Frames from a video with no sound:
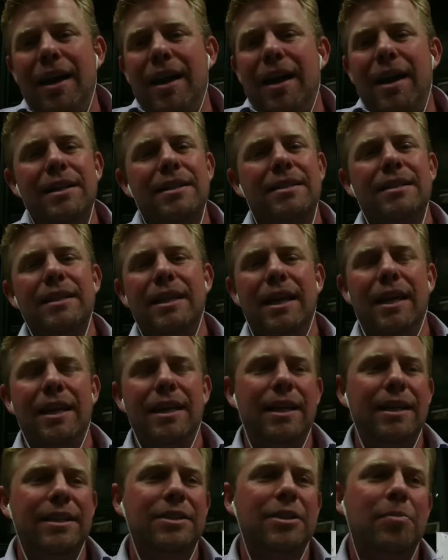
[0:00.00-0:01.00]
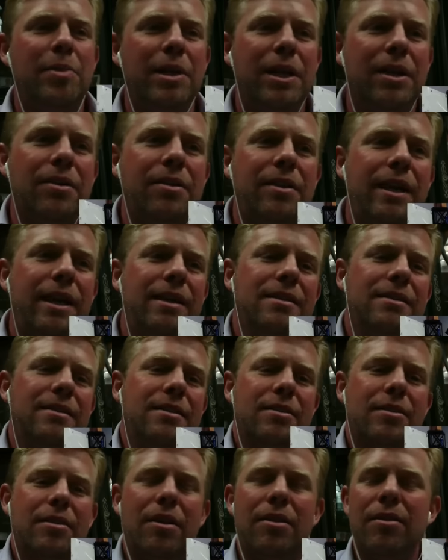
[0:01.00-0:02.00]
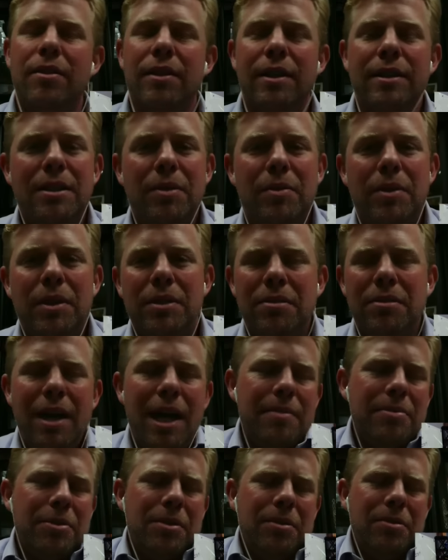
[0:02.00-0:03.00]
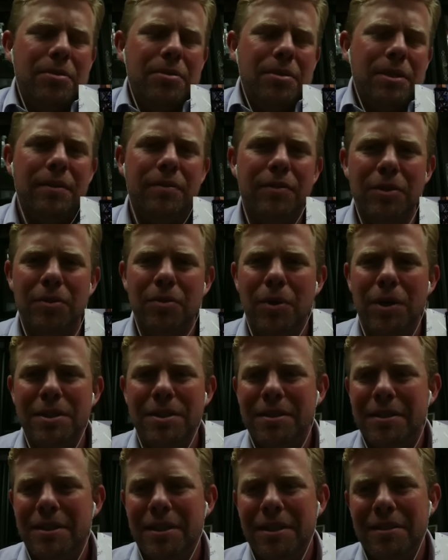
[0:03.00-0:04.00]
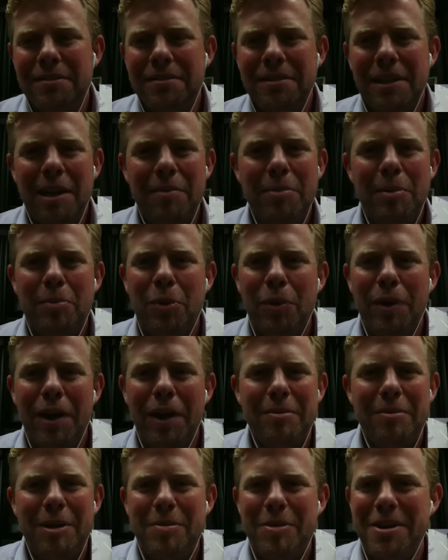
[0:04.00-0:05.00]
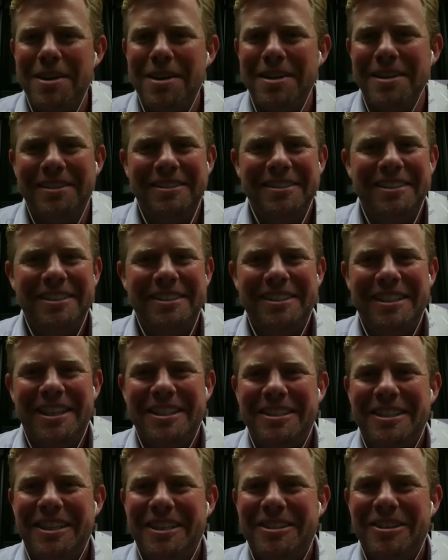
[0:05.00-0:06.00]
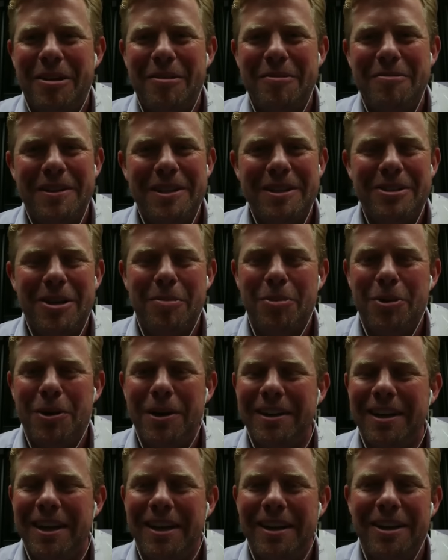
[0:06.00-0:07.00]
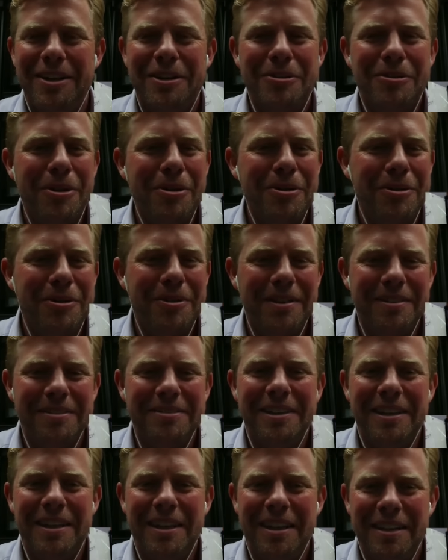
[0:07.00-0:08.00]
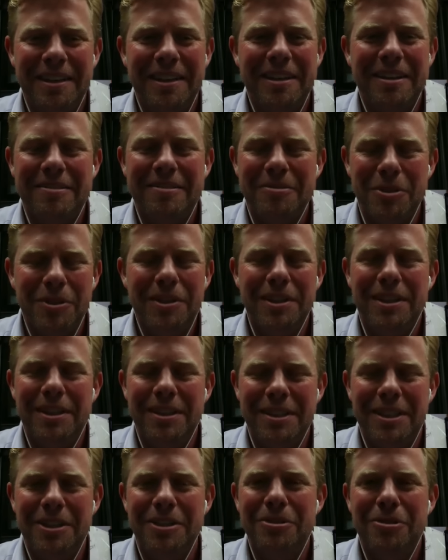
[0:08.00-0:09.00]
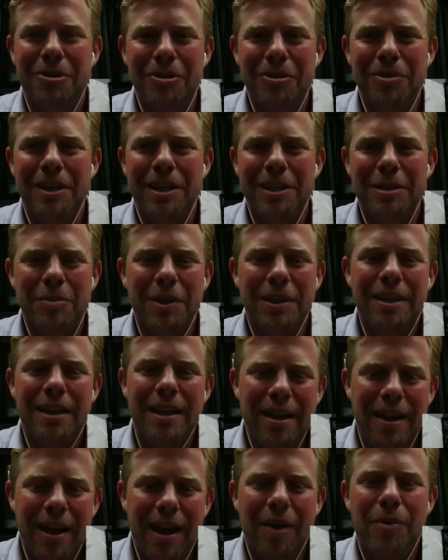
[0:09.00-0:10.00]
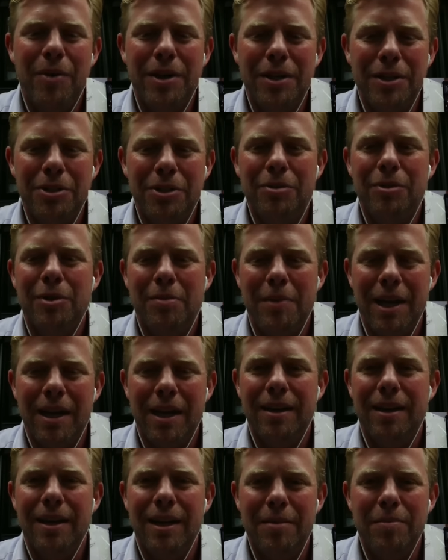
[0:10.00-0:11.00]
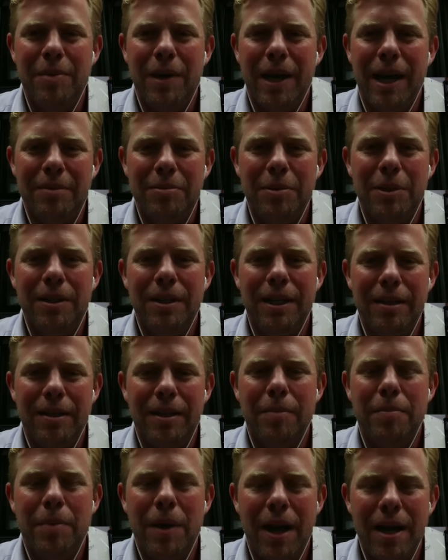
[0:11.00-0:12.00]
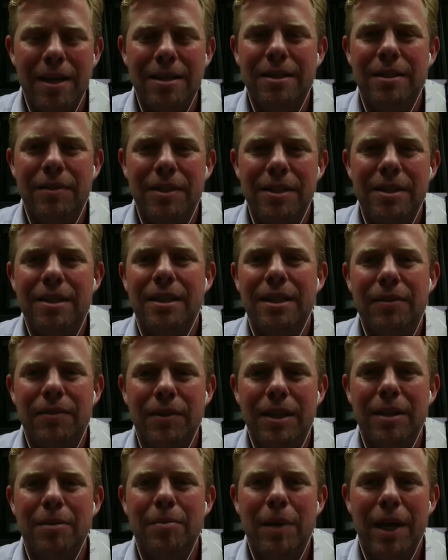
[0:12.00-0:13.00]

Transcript: honestly, is there bigger things? Is there other things I want to do? Absolutely. If there wasn't, then I'd be bored out of my mind. It's all predicated on growth, and we're going to continue to grow things. But I want to do with making an impact, but a positive and significant